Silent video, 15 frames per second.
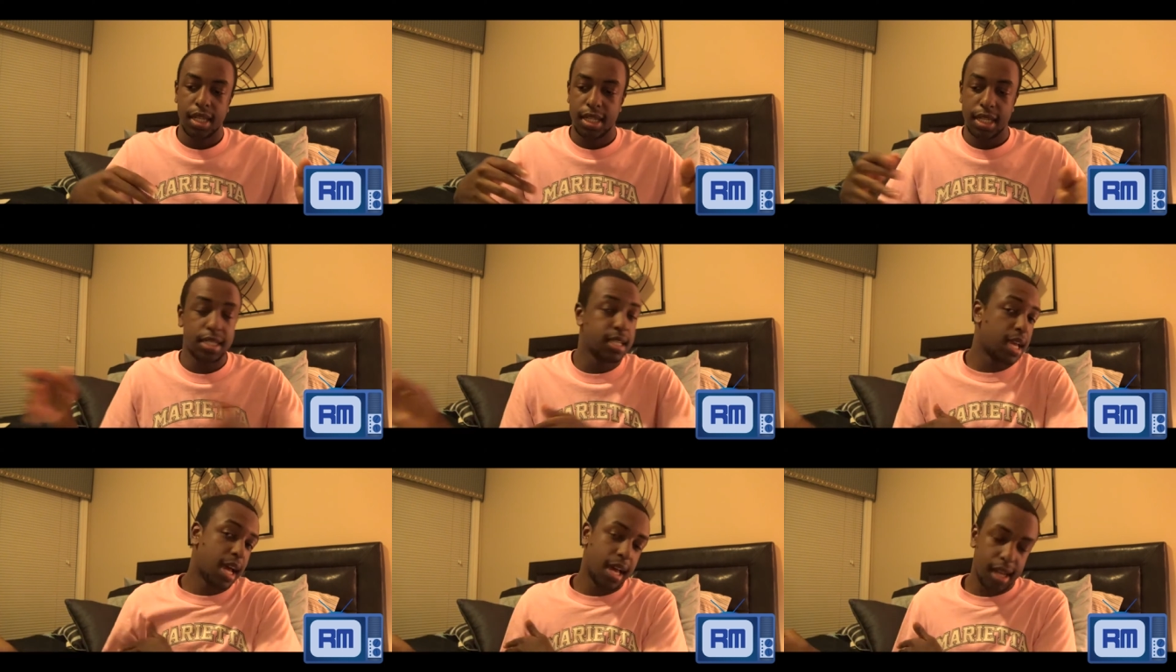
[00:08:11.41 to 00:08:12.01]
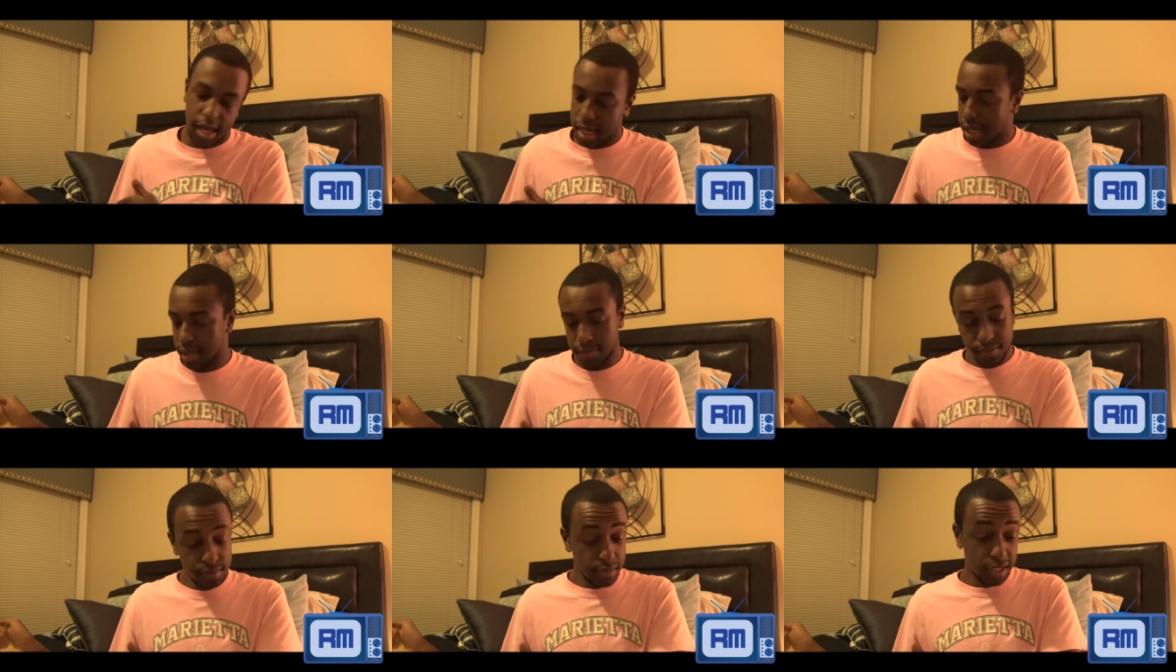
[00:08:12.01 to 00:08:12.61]
That's a guy like
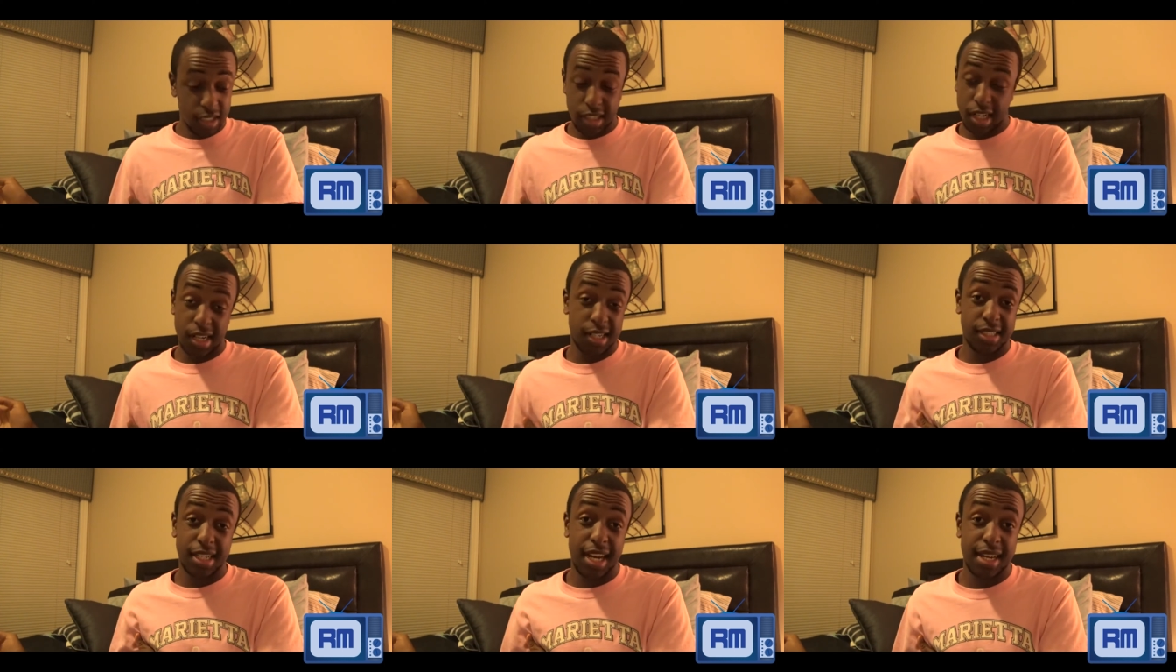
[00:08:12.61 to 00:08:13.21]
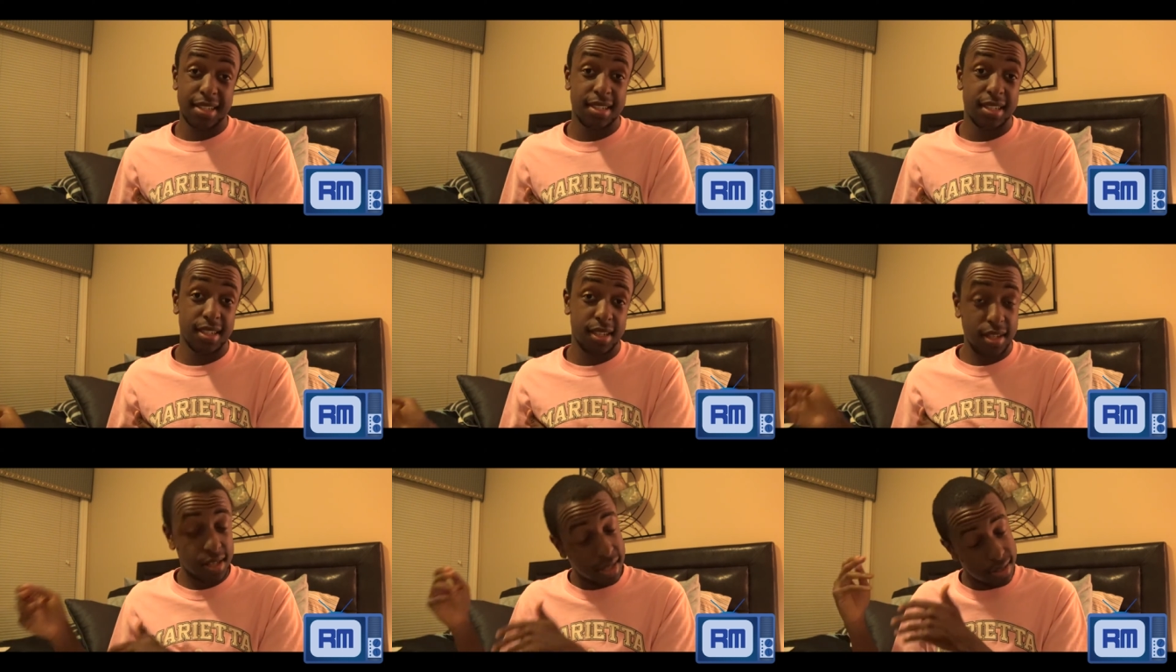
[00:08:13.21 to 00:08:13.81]
Jaren
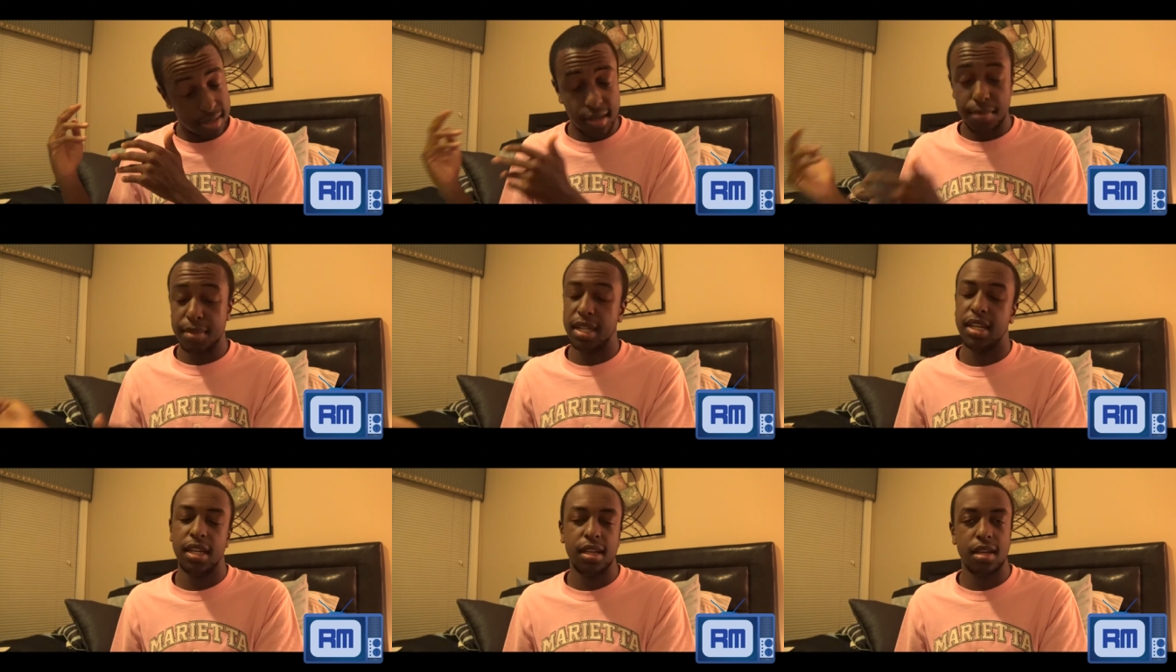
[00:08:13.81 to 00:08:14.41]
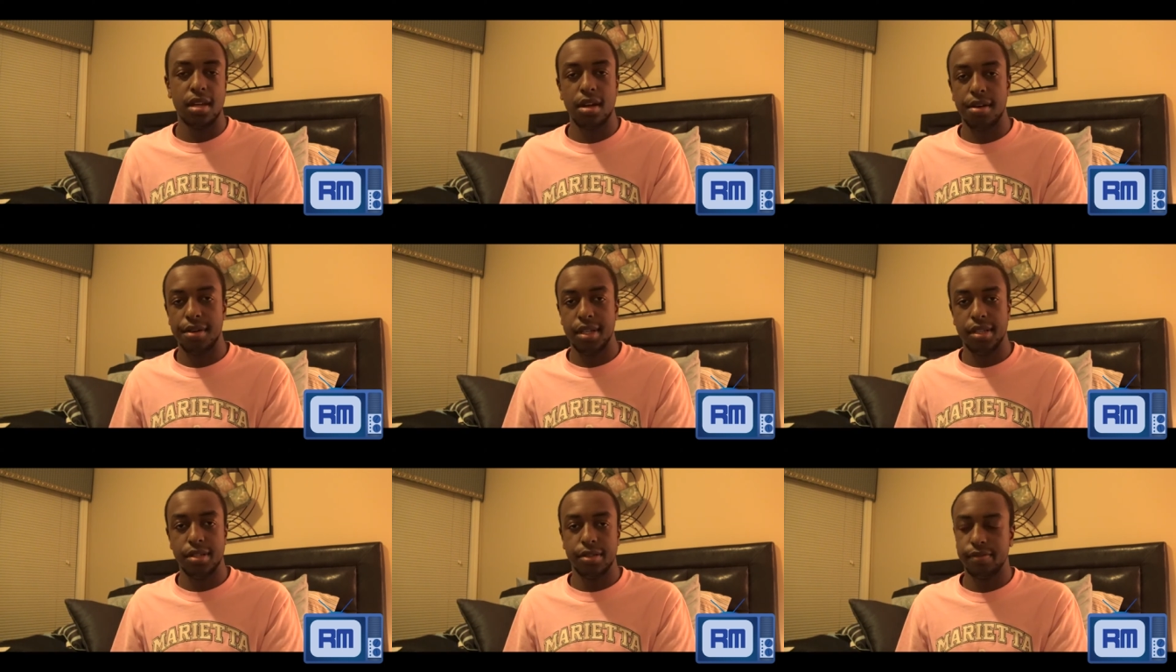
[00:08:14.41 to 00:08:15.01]
Jackson and something he can
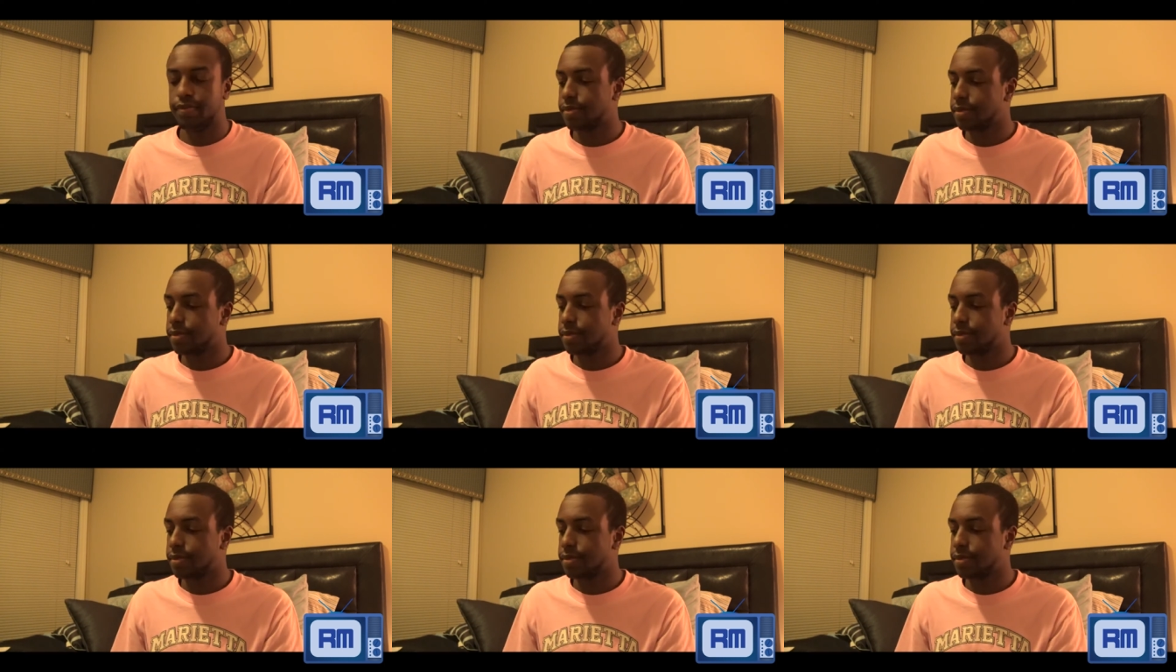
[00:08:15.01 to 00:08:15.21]
already do.